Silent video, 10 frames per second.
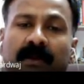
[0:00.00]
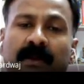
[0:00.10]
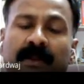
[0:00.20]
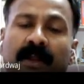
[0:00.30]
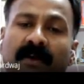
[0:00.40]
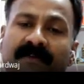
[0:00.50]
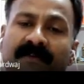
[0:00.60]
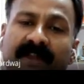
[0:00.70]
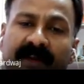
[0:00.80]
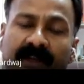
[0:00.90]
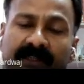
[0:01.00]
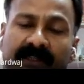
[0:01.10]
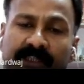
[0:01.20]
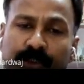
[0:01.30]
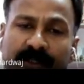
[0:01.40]
Now if the
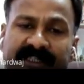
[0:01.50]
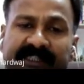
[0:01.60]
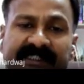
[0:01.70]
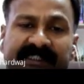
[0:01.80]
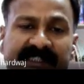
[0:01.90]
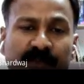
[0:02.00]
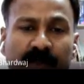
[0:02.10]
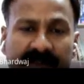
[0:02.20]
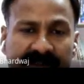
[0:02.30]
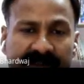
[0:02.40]
situation is reversed,